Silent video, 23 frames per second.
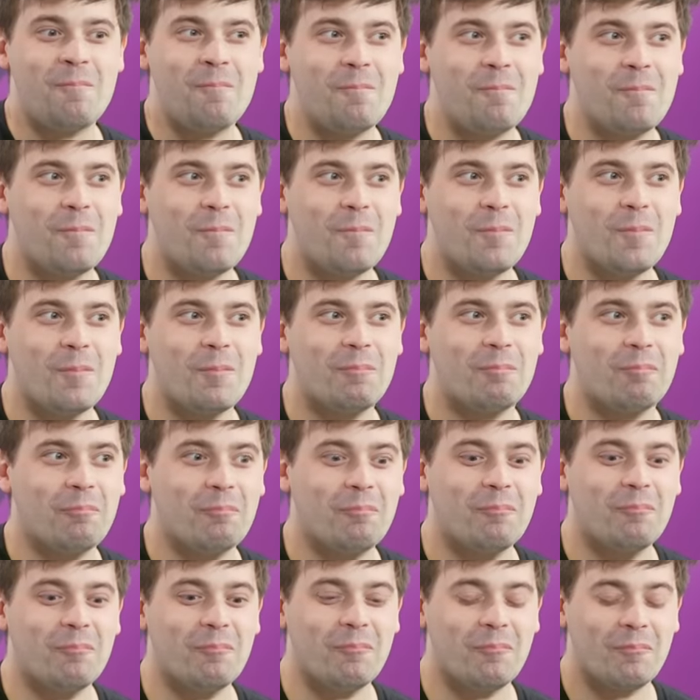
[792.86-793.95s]

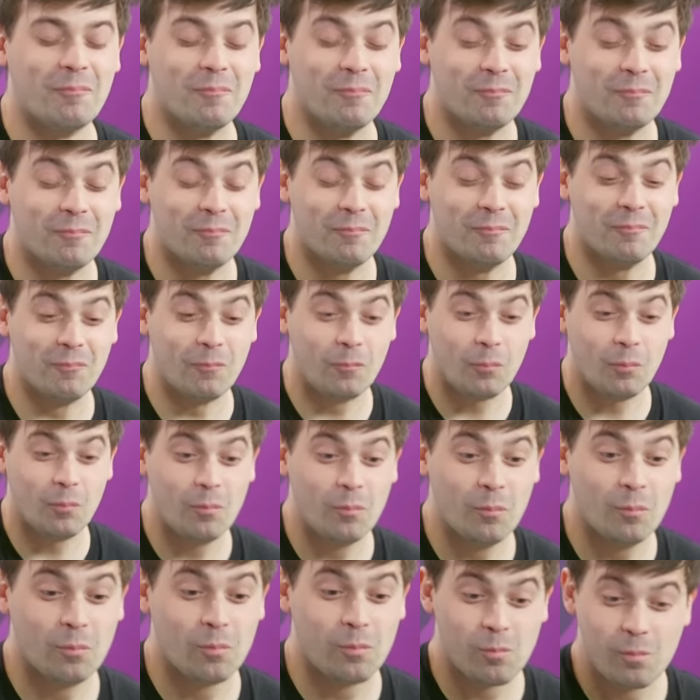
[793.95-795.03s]

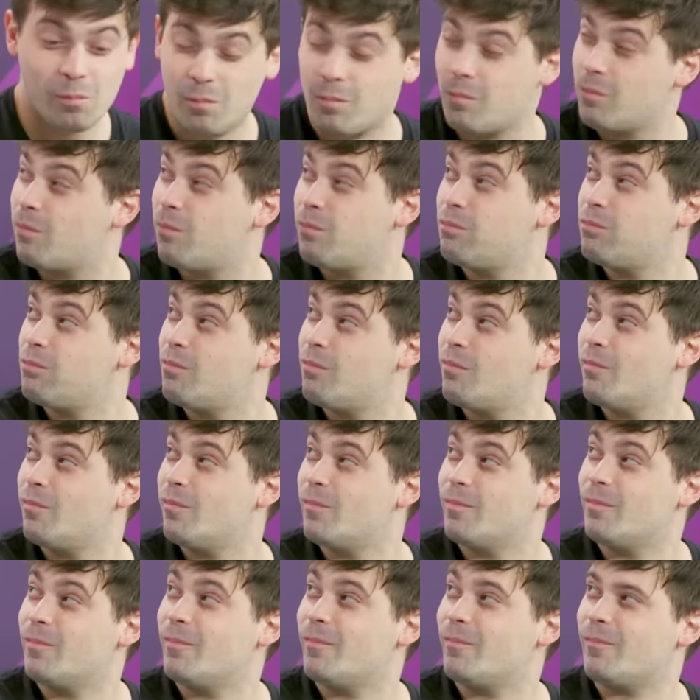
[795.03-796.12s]

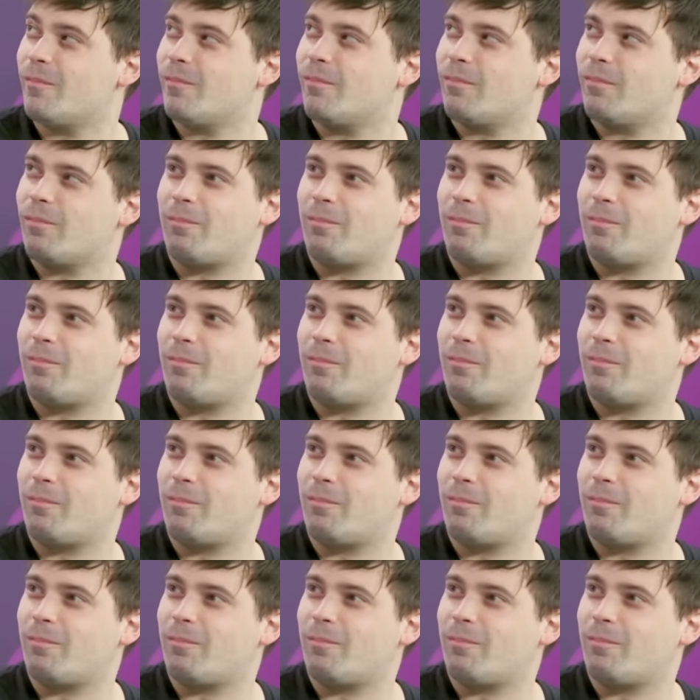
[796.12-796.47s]
(silent)